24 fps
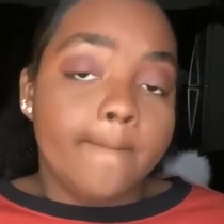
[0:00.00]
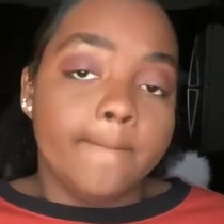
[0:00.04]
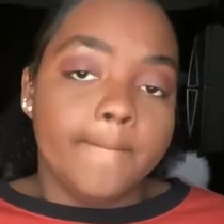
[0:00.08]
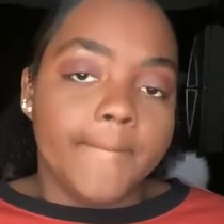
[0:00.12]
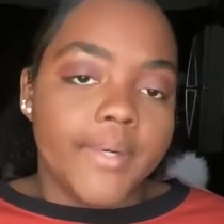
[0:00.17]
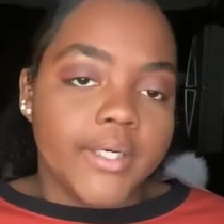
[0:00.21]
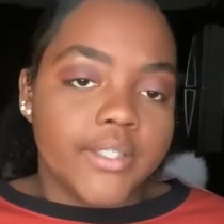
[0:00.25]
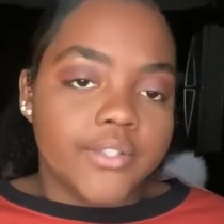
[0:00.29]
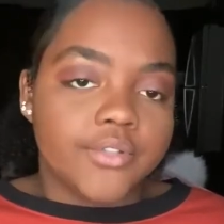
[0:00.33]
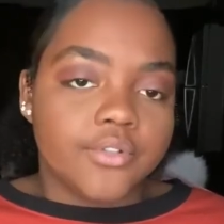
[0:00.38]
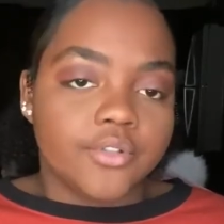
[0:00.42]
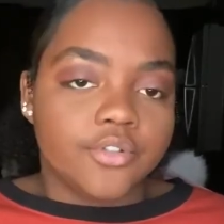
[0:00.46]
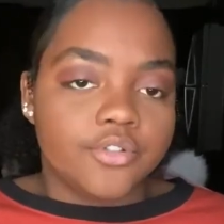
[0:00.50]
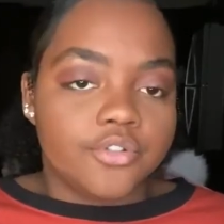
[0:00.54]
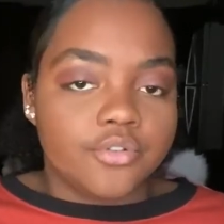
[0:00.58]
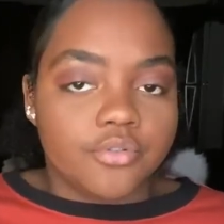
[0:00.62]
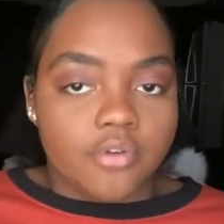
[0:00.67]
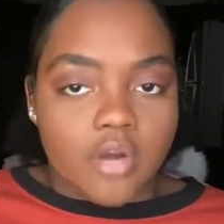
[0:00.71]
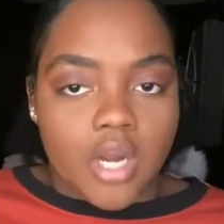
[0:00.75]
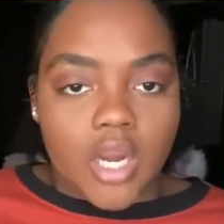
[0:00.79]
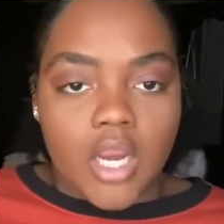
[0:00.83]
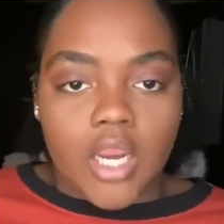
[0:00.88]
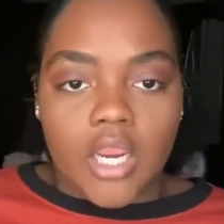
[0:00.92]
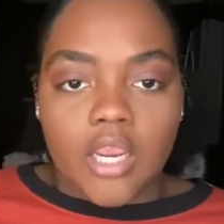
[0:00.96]
bus or
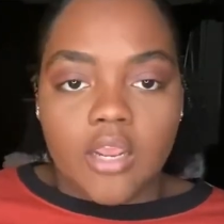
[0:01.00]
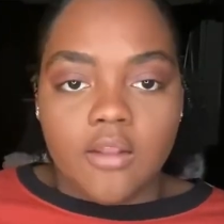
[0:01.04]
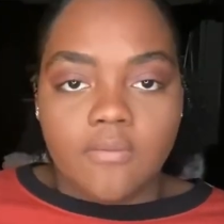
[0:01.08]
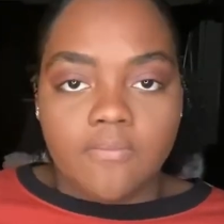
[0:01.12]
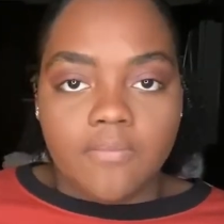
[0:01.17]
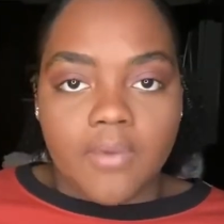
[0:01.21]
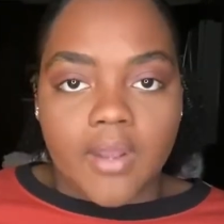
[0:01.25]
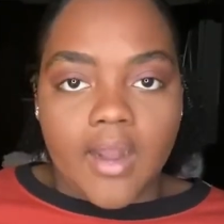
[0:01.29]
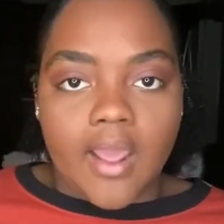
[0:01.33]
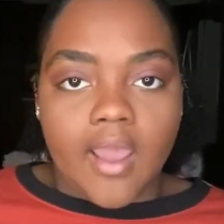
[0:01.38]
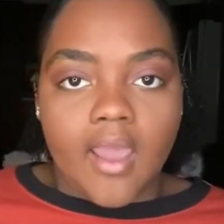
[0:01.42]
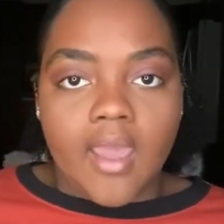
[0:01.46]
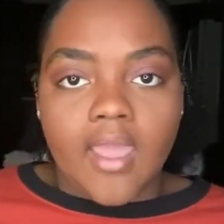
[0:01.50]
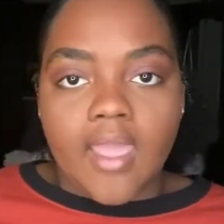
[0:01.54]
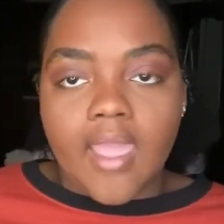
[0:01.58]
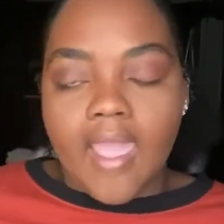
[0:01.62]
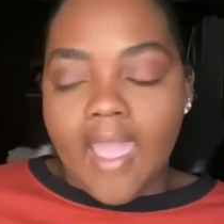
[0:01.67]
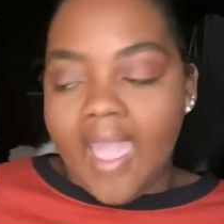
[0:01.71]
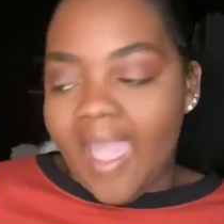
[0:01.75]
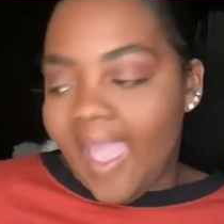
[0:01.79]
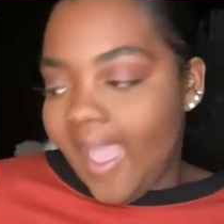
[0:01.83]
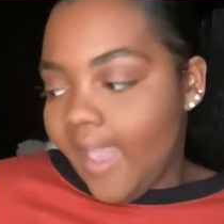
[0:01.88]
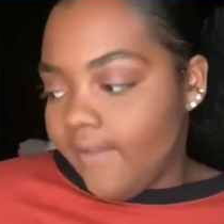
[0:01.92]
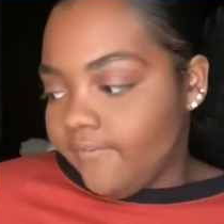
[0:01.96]
train, but I
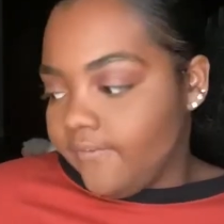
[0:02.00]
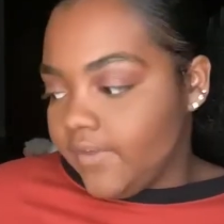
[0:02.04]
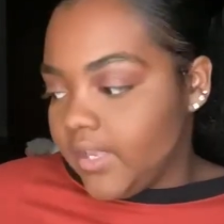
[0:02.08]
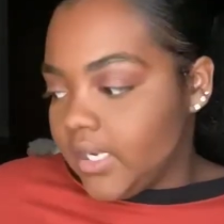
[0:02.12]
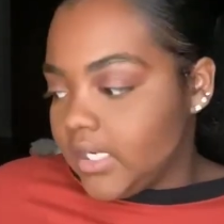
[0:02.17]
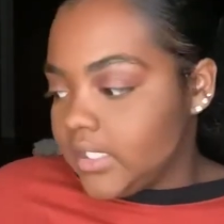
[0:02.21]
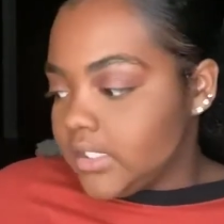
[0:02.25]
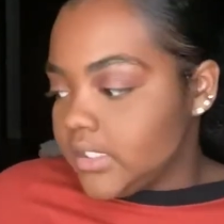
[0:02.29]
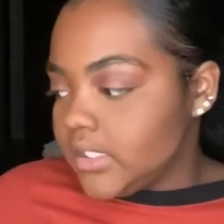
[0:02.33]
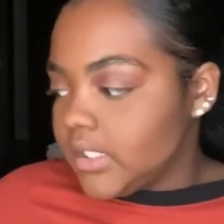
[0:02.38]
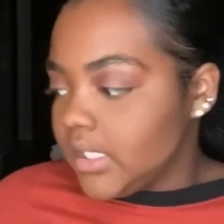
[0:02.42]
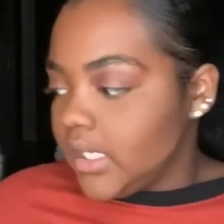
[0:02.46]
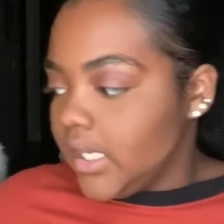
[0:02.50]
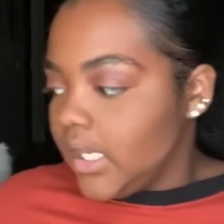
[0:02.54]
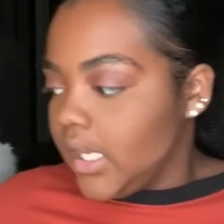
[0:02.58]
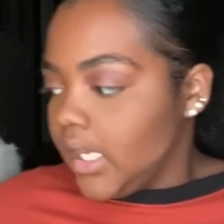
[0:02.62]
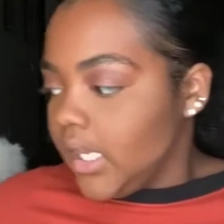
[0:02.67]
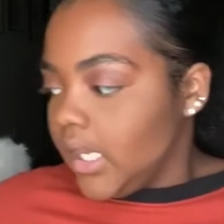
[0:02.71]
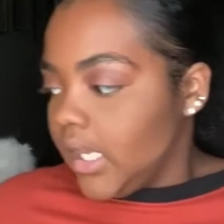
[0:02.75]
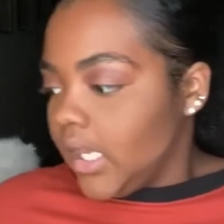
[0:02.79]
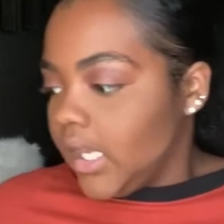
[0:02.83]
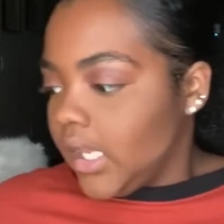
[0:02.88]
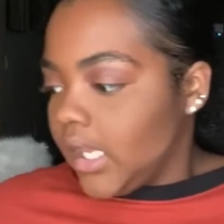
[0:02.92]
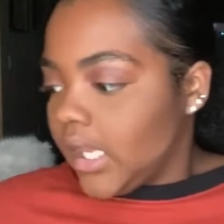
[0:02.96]
haven't
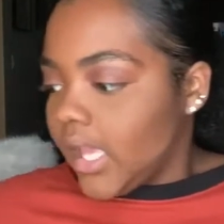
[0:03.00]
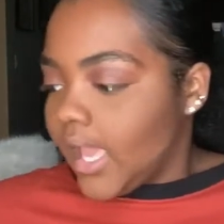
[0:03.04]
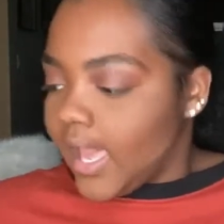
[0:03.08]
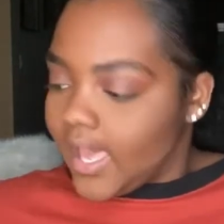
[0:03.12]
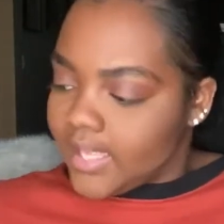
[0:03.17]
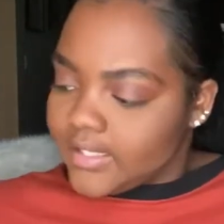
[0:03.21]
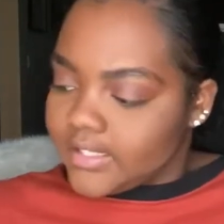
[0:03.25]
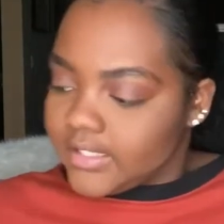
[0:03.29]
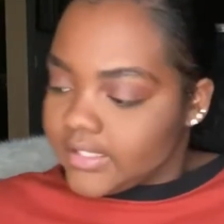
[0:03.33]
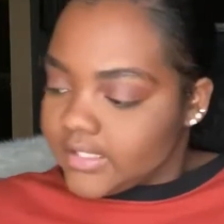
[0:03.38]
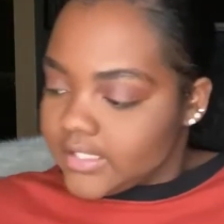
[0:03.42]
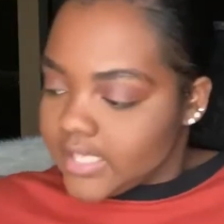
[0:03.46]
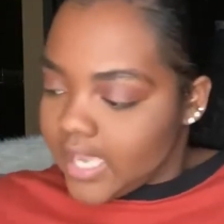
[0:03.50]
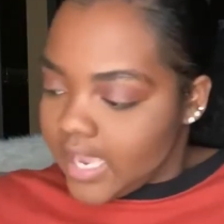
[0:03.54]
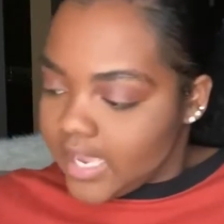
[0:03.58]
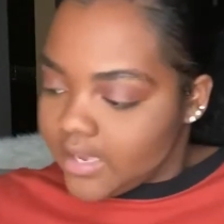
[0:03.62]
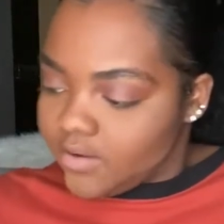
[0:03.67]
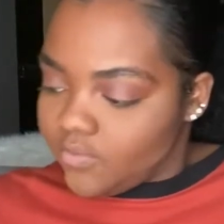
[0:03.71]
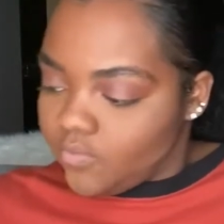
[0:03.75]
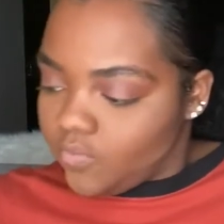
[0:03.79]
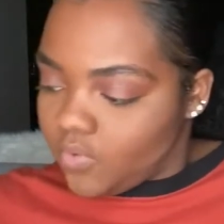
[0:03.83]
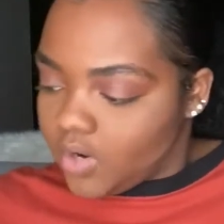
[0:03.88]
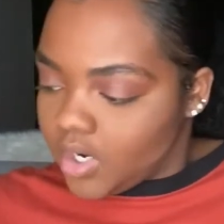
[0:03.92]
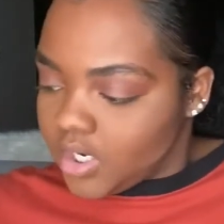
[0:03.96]
had to
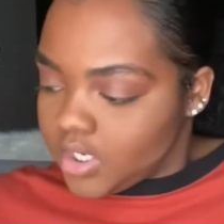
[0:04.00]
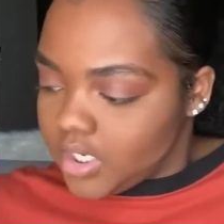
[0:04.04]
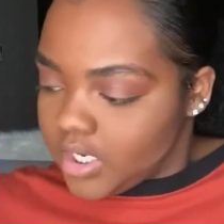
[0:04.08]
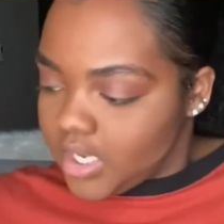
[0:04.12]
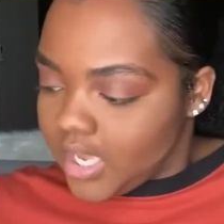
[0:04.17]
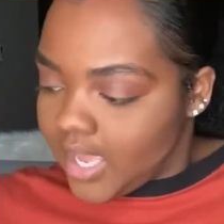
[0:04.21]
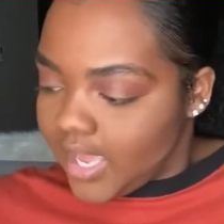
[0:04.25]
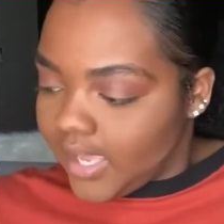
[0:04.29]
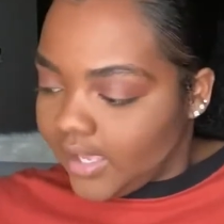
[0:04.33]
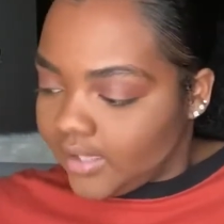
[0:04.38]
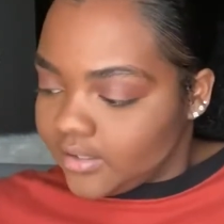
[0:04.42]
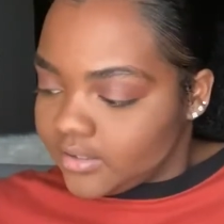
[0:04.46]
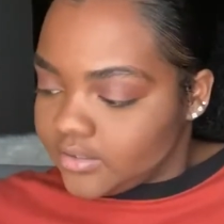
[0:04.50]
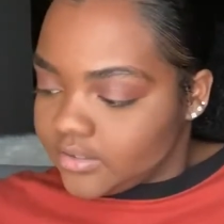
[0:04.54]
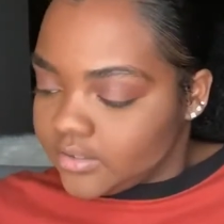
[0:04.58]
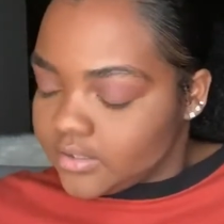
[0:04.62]
take one yet.